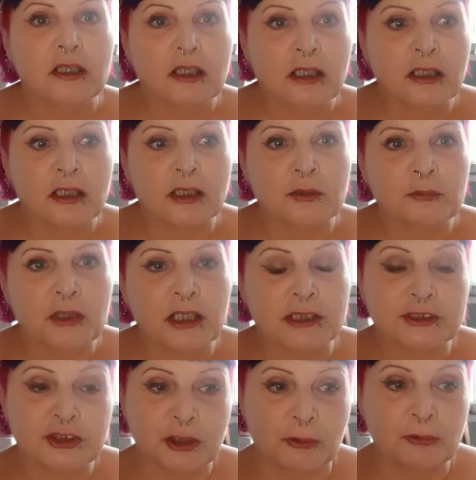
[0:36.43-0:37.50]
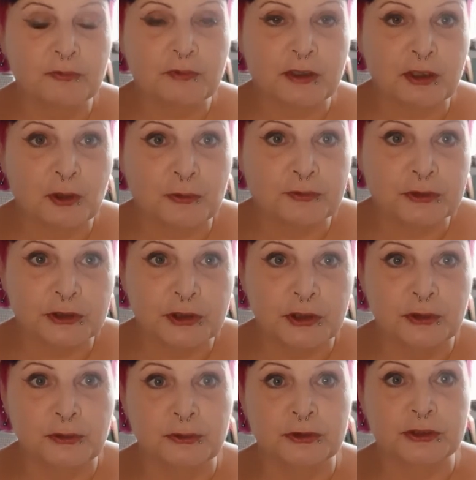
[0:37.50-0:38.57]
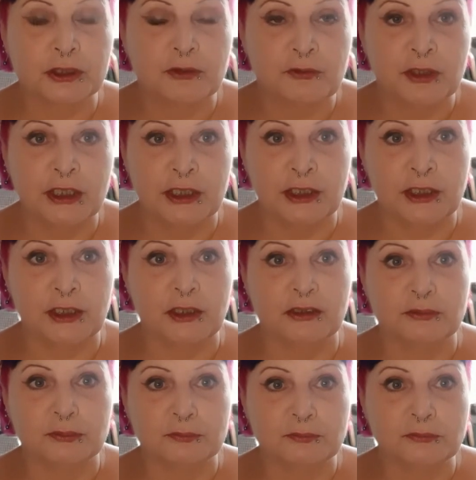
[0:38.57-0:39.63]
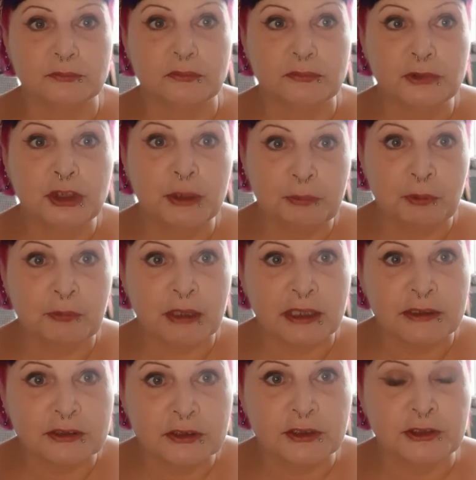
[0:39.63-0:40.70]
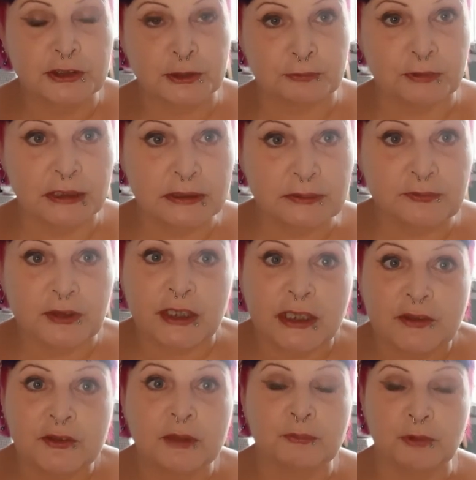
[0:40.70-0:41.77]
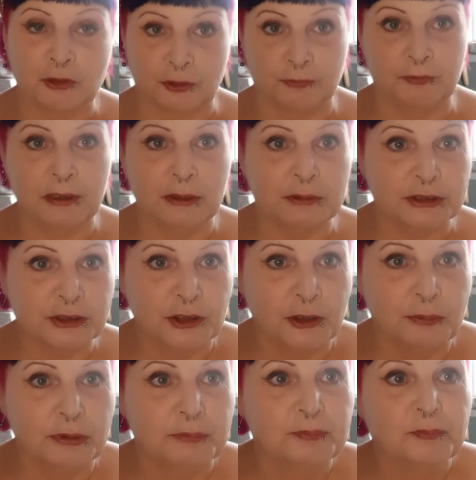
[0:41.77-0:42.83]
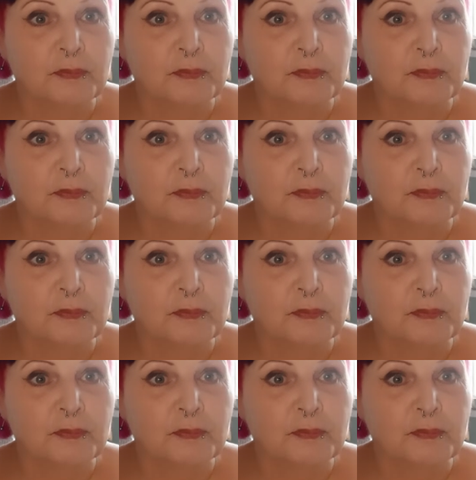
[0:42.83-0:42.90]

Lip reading: I don't very often use the cheaper brands, and there's a reason for that. I'm not a flour snob.